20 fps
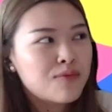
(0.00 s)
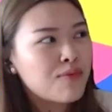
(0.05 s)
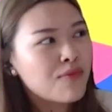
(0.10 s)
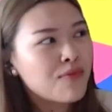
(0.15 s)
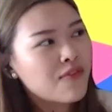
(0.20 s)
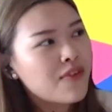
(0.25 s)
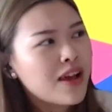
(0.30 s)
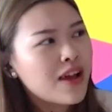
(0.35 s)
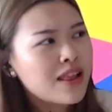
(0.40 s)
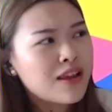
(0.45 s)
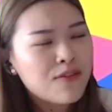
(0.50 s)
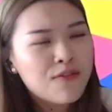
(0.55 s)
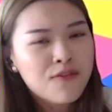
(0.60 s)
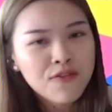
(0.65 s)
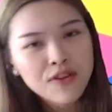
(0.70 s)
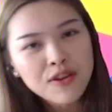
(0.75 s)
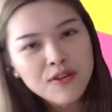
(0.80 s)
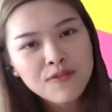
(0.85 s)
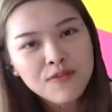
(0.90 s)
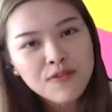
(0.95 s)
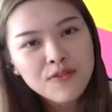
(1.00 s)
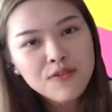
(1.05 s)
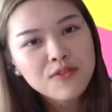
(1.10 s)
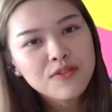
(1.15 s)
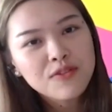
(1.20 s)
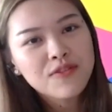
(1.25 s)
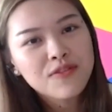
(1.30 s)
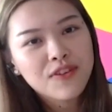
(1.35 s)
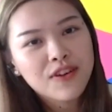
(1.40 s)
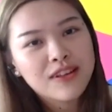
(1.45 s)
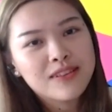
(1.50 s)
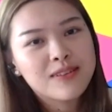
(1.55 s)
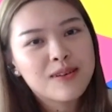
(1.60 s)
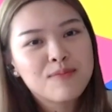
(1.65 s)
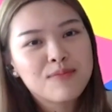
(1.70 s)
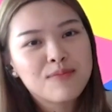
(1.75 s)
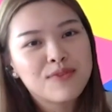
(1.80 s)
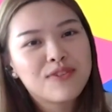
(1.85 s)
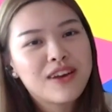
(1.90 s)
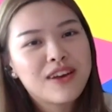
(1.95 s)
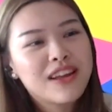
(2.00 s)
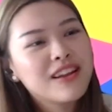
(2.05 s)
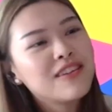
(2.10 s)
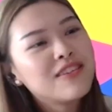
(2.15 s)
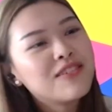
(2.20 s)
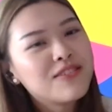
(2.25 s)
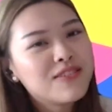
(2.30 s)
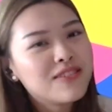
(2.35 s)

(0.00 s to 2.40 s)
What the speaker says: and they'll provide like free food, for example.